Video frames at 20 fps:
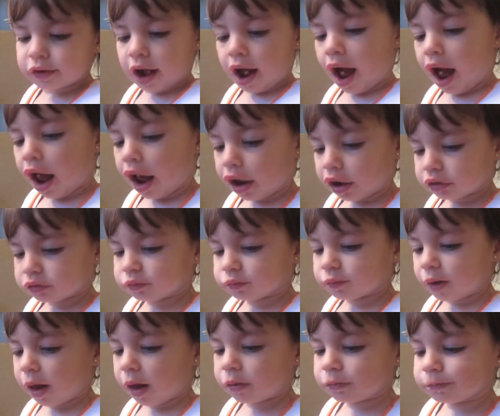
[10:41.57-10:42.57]
What
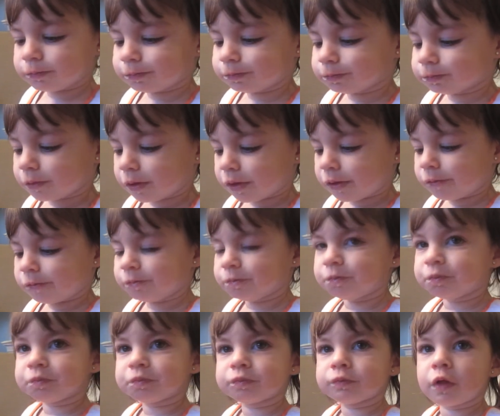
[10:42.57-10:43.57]
the uh,
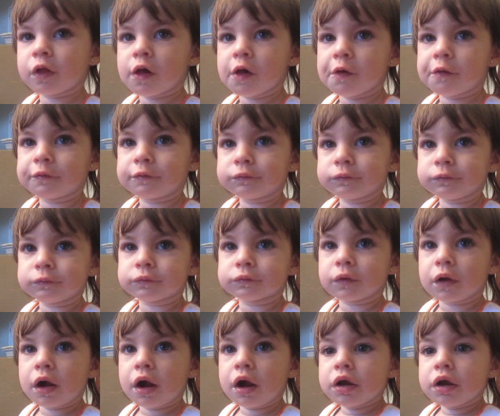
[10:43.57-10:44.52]
what the train say?